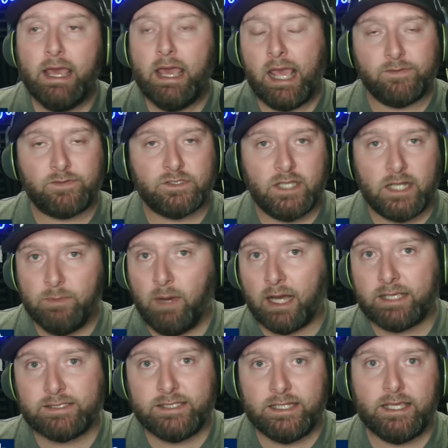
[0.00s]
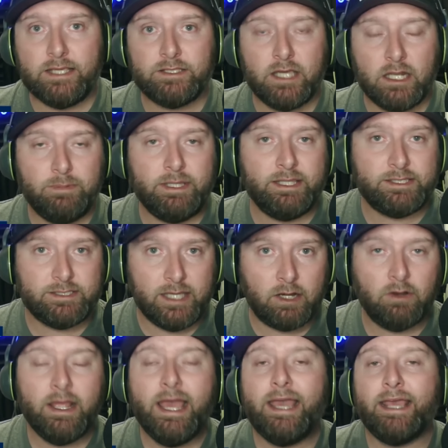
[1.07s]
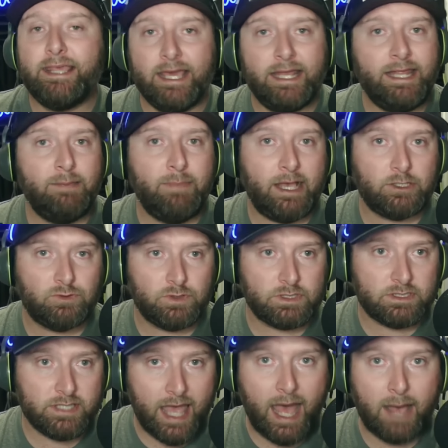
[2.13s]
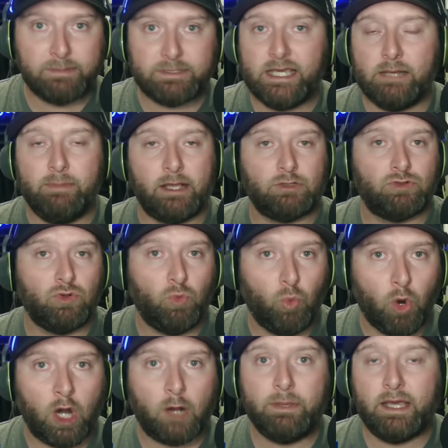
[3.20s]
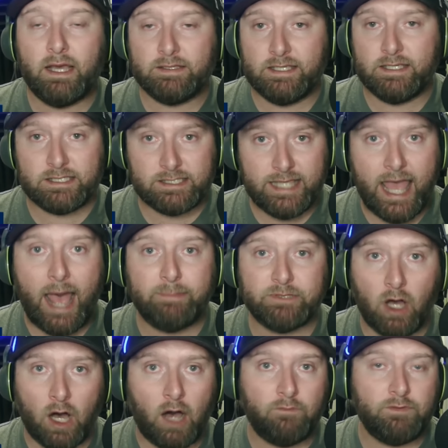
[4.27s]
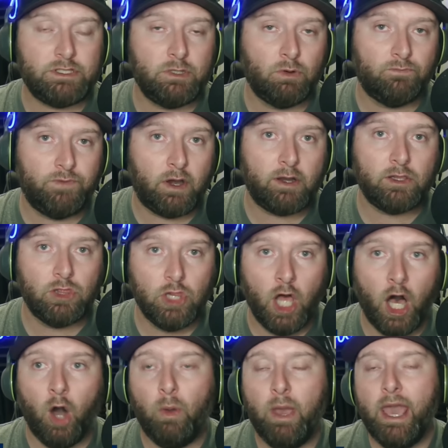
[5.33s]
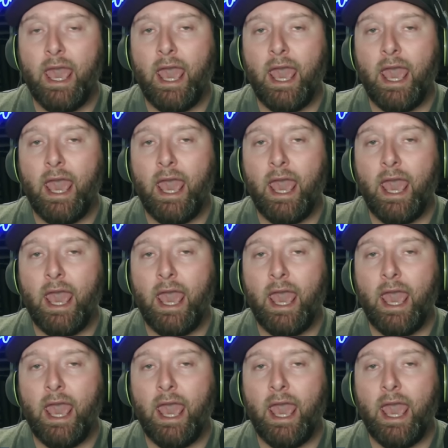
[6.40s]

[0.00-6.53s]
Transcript: If Sonny Makasini is going to be the center, get him extra snaps, get him extra work because his snaps obviously were very low.